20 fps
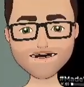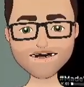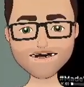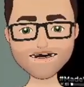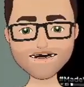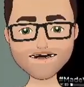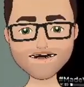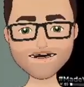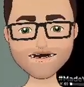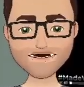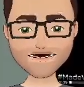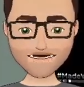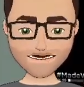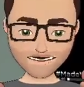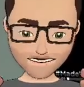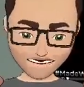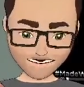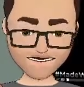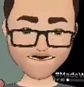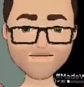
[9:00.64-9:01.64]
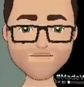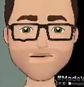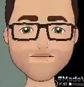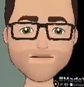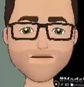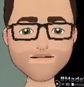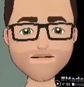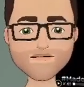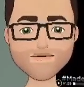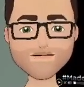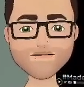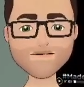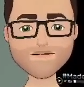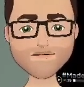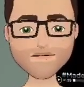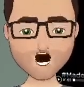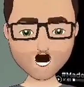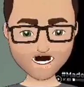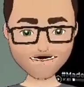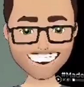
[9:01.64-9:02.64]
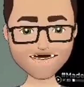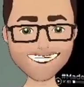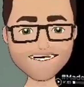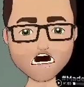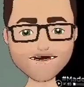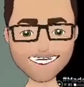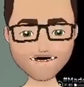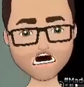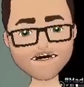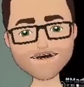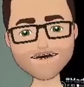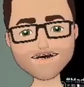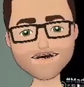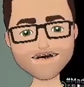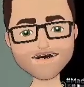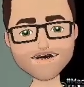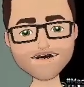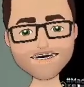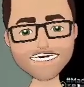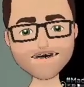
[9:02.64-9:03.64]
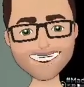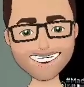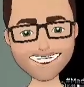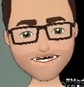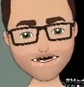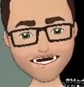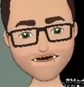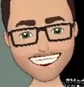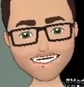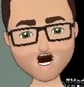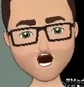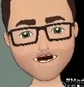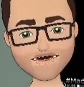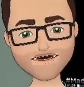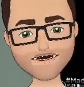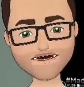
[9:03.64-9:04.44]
We can help. There is hope for people in